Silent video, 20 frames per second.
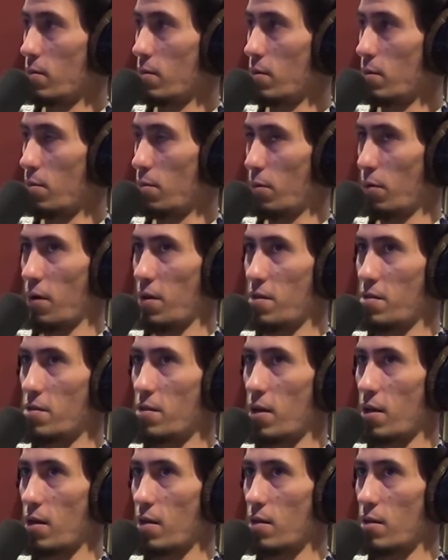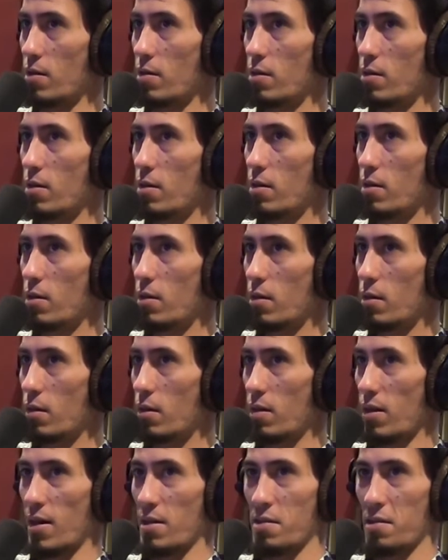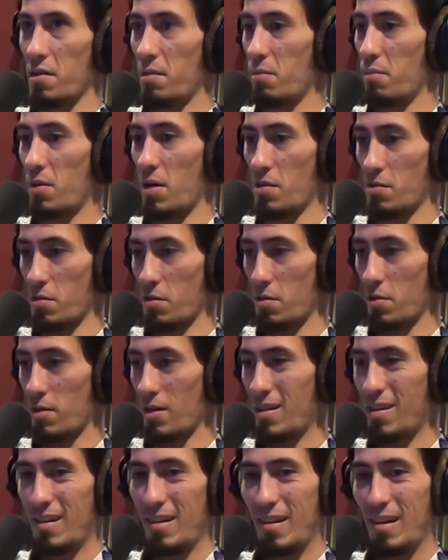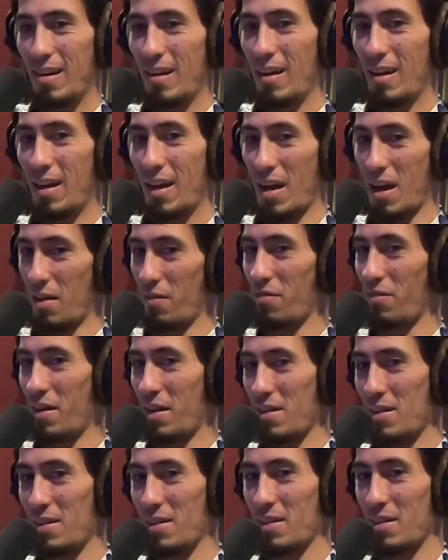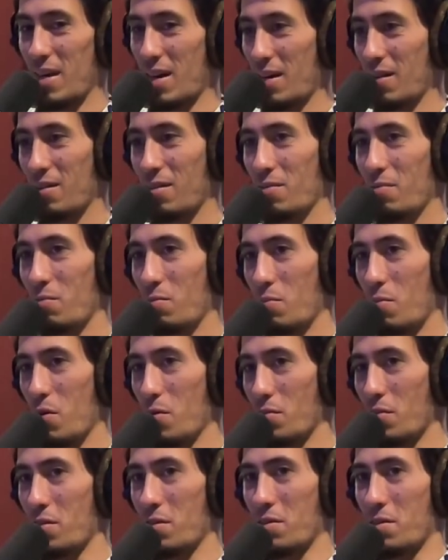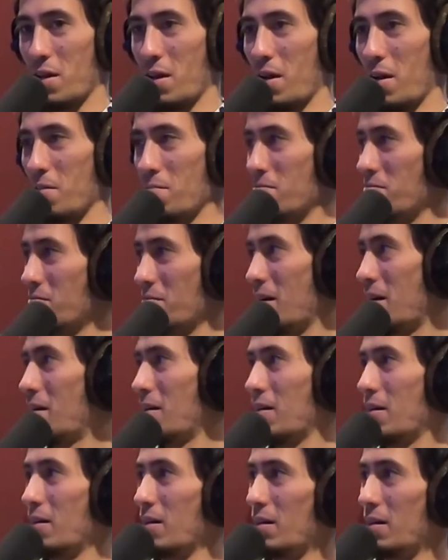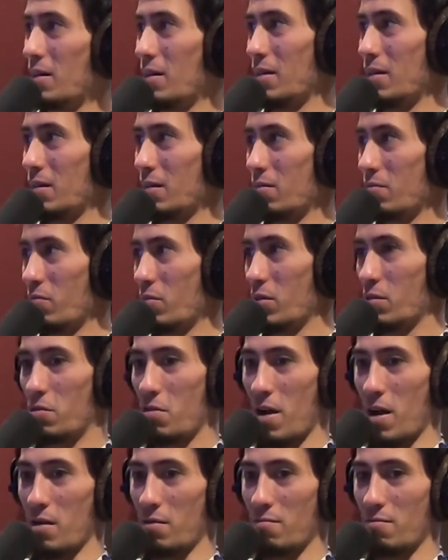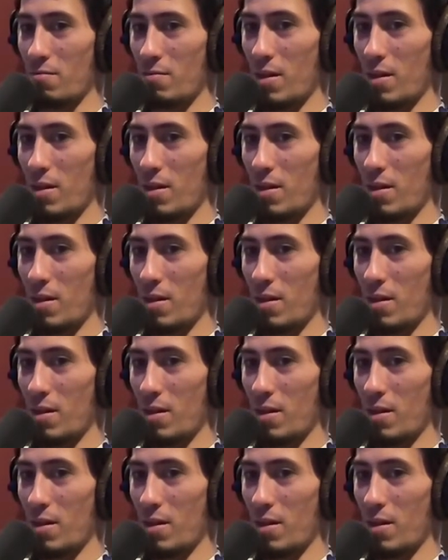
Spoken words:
preset classic compressor, and I find that most of the time is great.